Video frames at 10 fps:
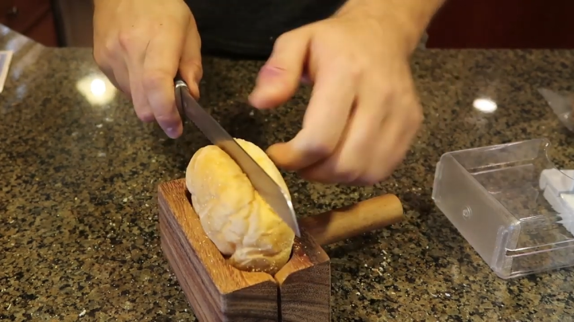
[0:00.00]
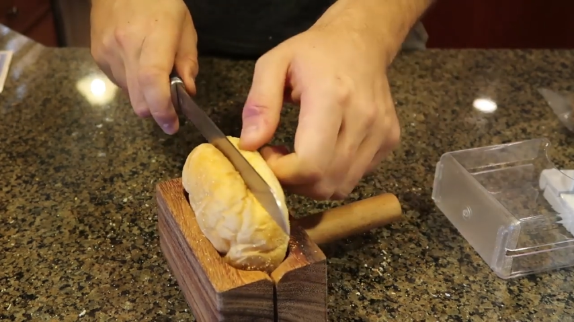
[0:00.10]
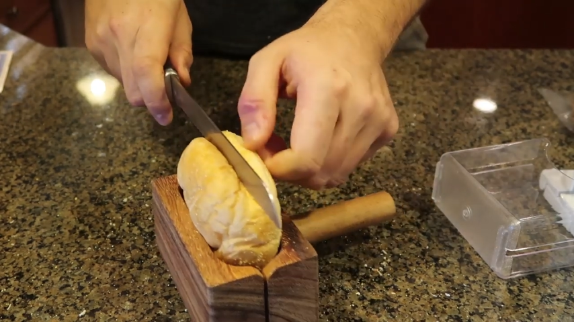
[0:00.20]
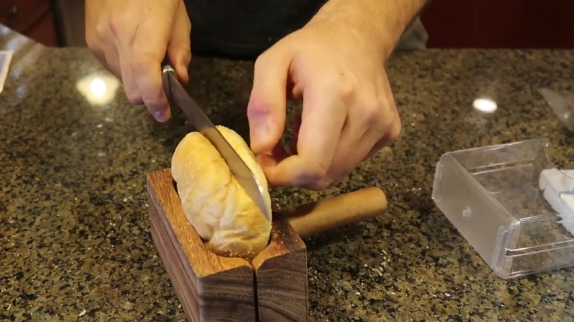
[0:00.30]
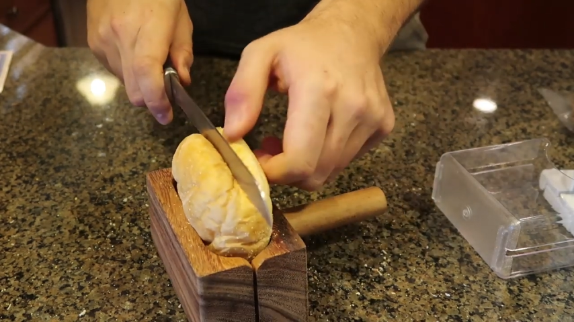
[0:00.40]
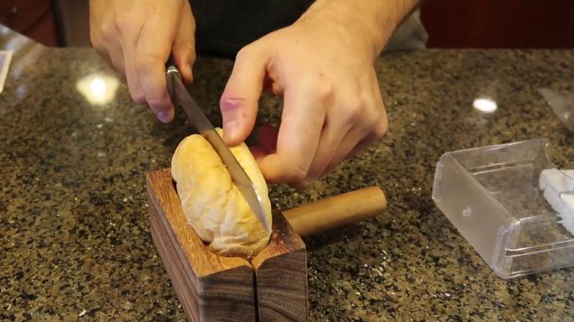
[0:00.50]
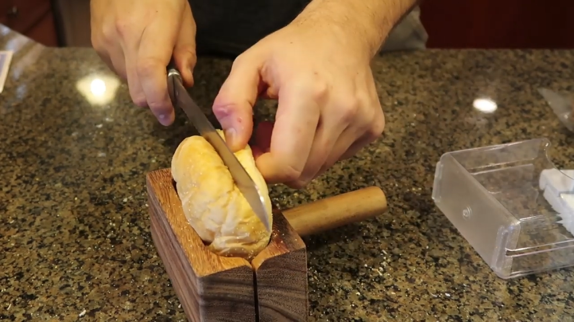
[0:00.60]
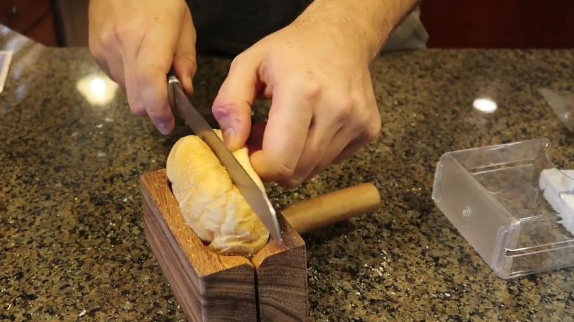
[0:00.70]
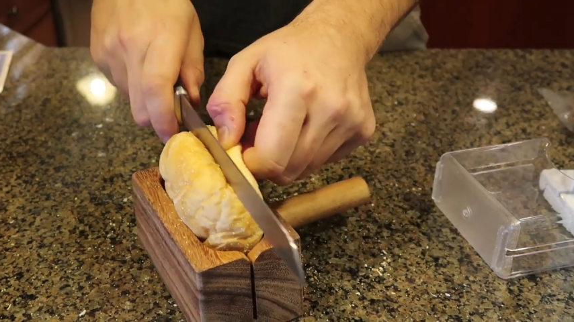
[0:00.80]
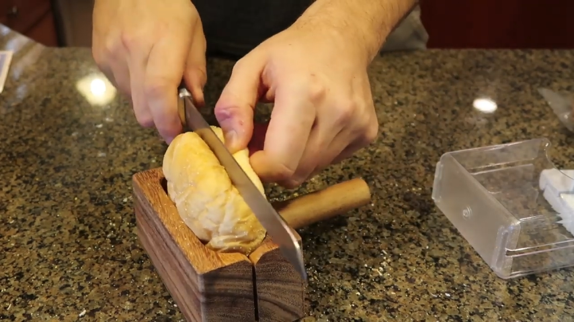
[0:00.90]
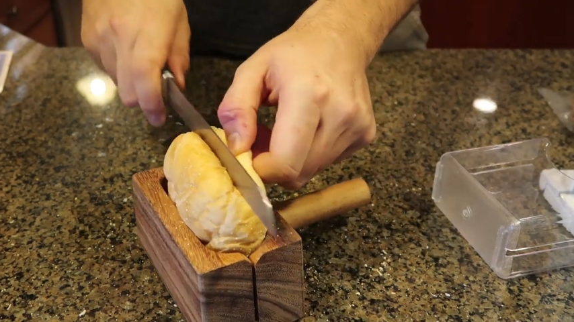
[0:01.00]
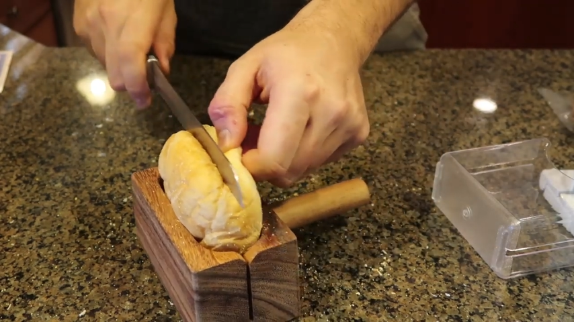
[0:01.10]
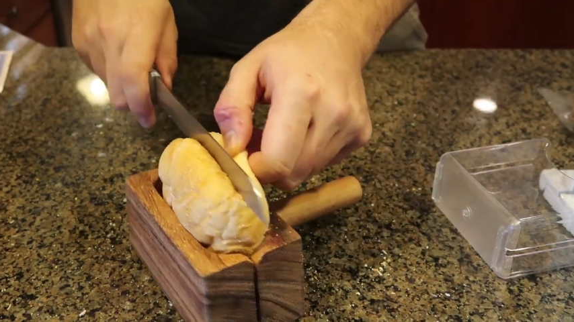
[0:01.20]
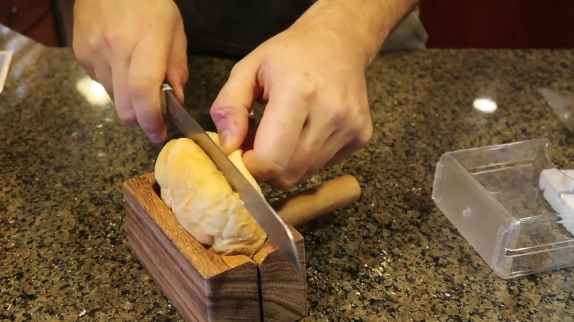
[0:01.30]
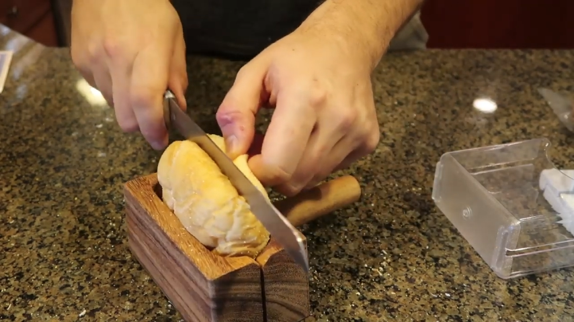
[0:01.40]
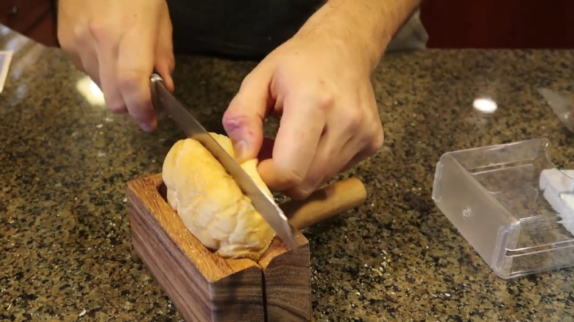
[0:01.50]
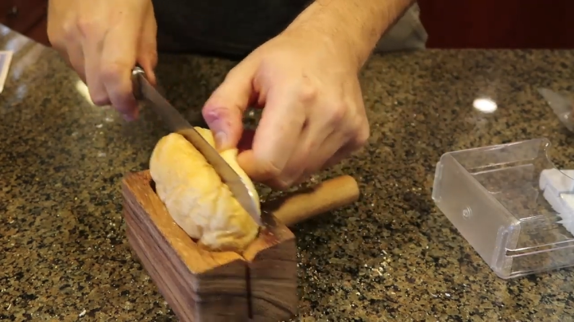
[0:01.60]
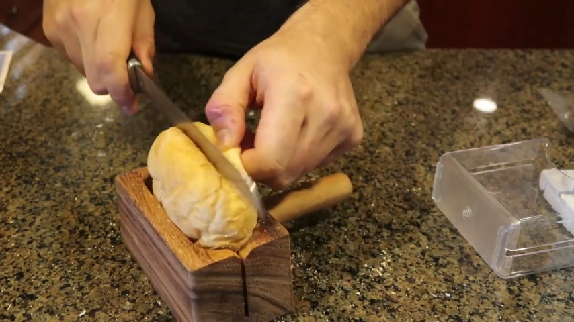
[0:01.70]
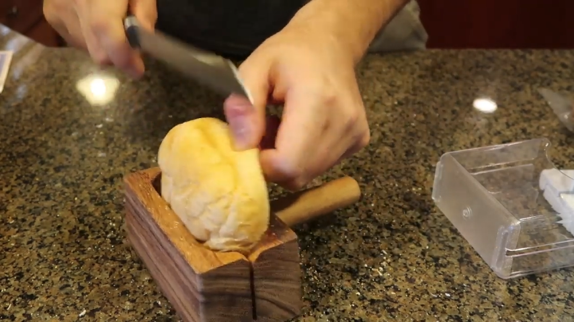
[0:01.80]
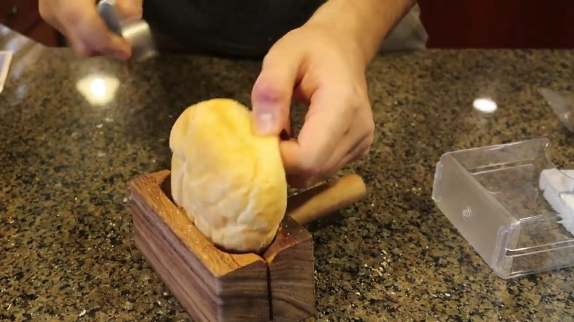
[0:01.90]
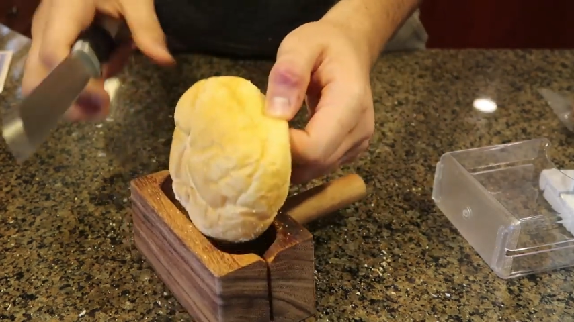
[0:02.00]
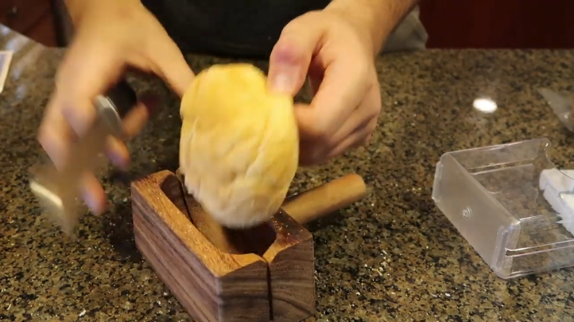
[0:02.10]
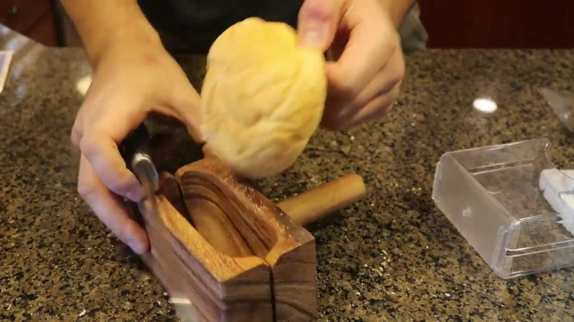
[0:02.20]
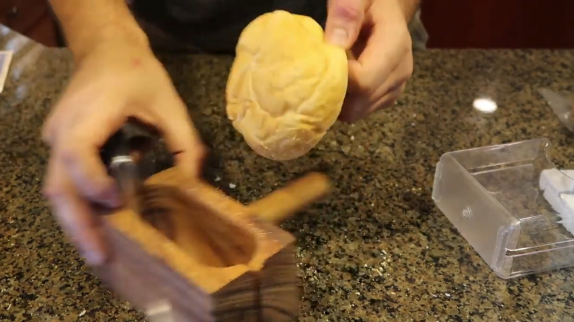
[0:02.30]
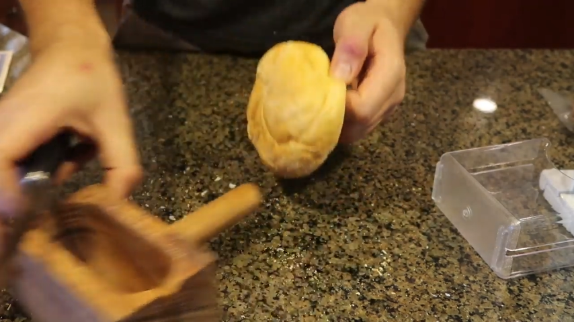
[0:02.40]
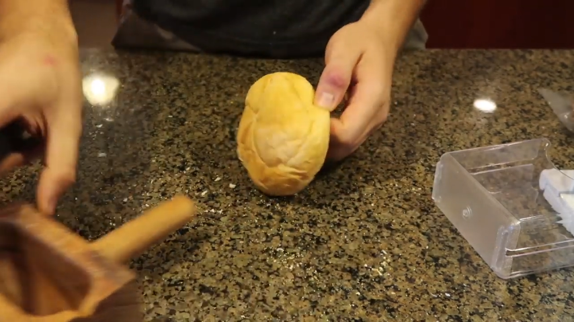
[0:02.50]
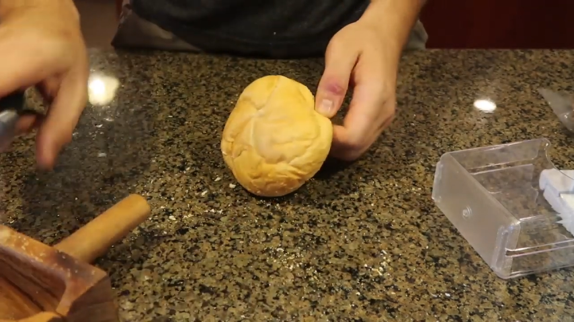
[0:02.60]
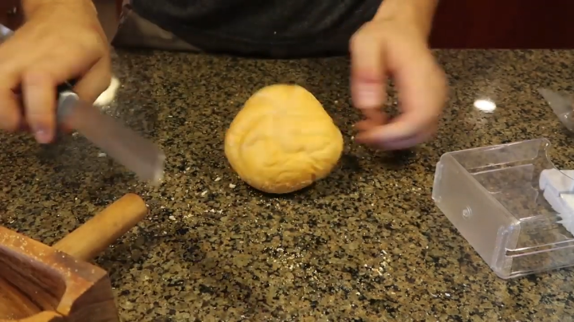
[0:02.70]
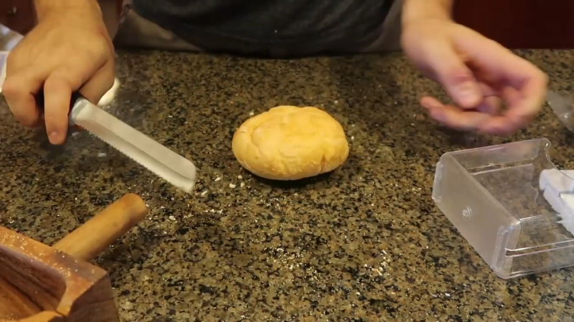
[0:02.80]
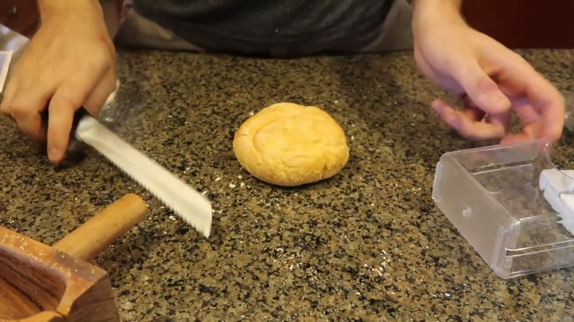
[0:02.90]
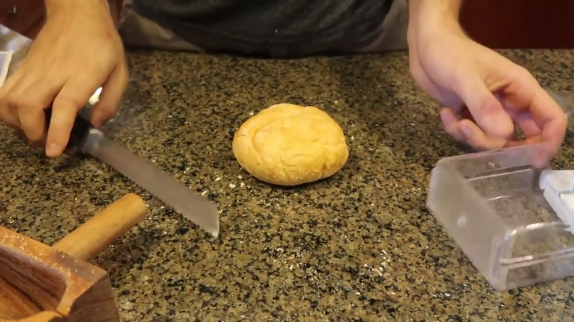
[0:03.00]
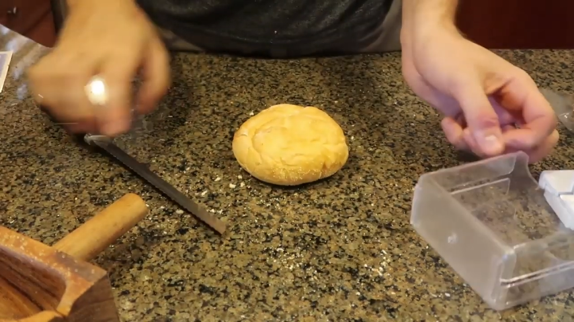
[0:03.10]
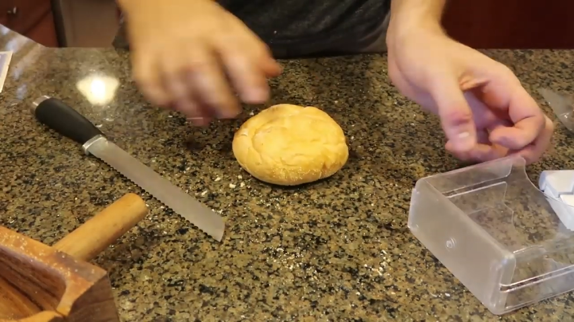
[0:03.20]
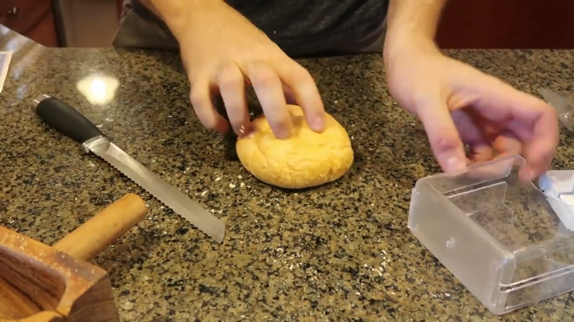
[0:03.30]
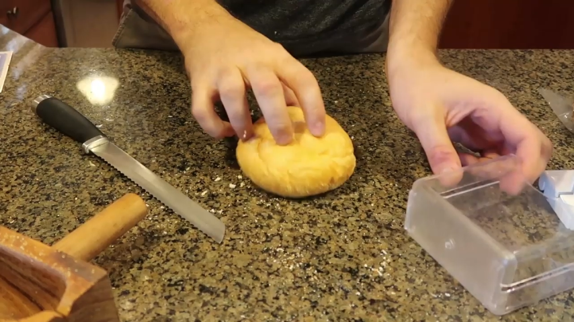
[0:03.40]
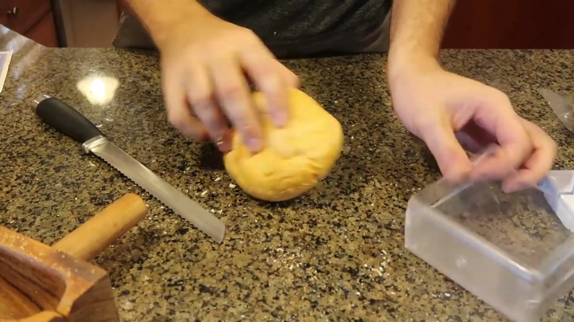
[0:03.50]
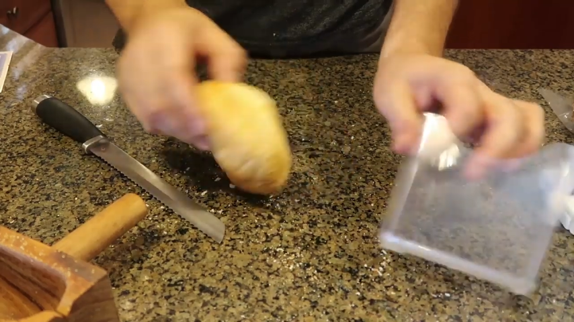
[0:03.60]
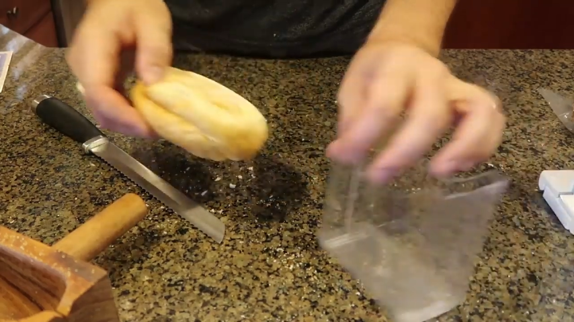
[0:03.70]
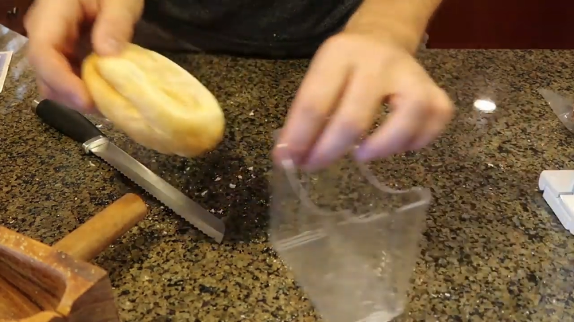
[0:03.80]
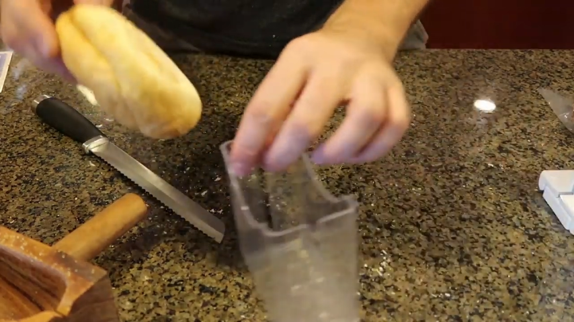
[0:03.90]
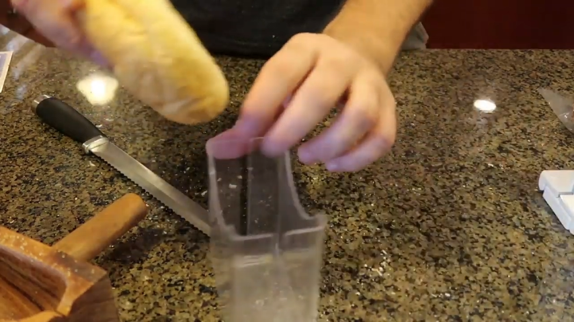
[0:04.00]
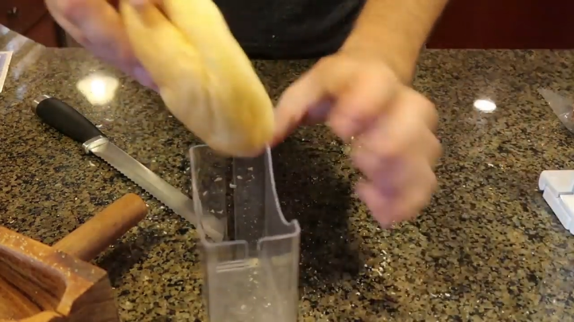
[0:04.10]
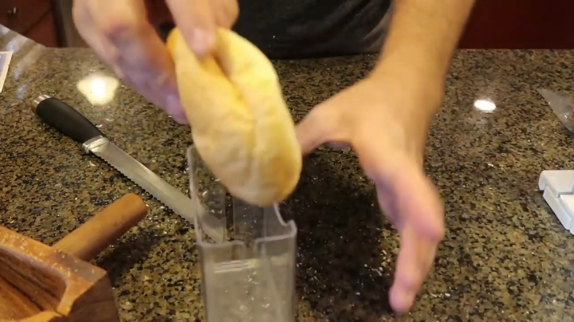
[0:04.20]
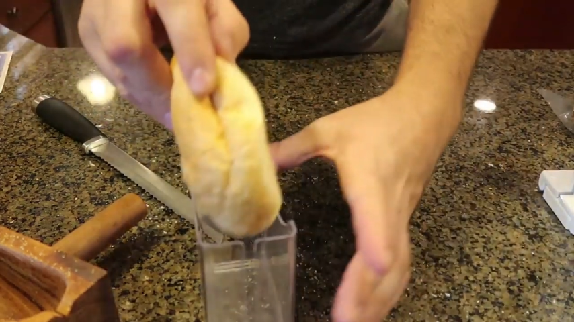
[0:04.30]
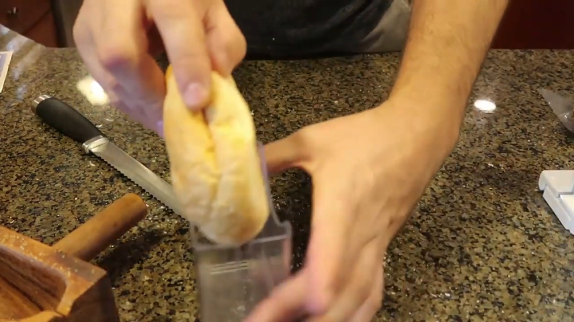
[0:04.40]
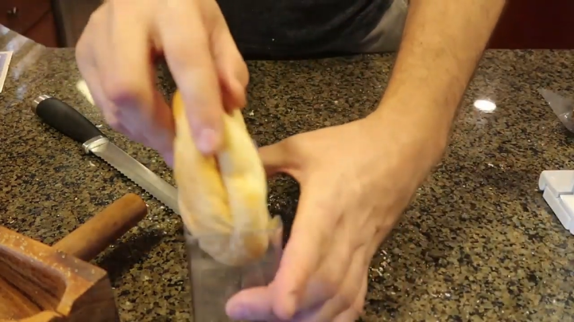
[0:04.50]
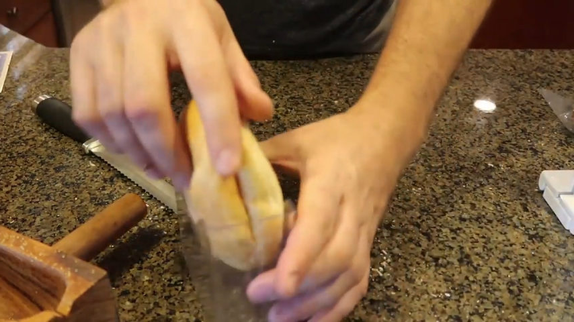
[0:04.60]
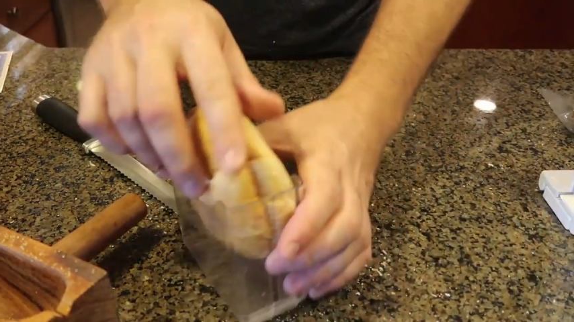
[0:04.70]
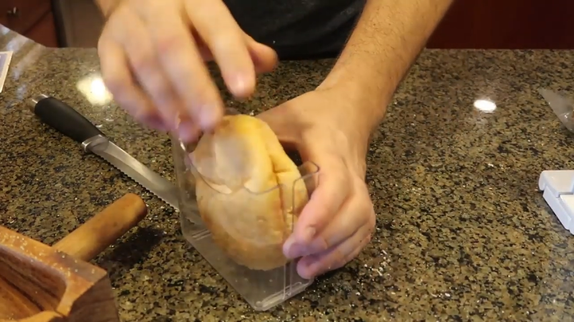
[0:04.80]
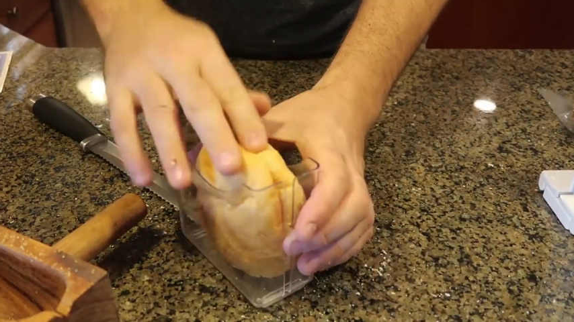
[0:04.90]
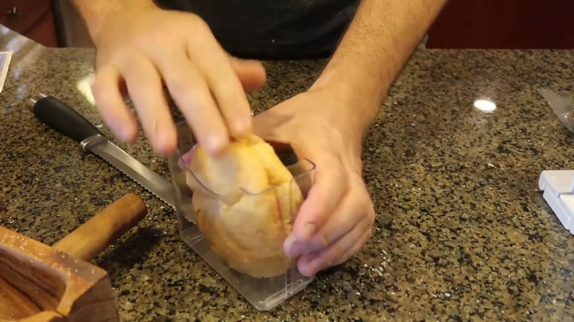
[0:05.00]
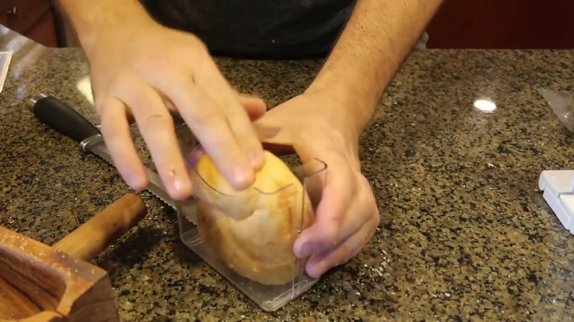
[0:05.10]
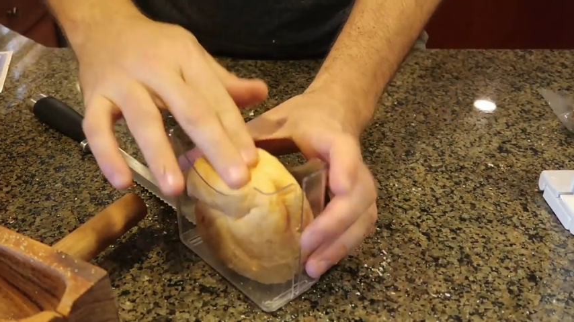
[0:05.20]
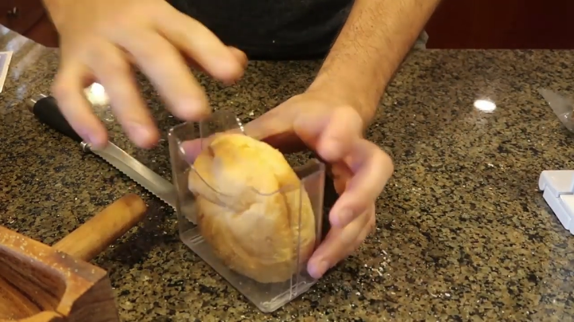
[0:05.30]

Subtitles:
(no speaker visible)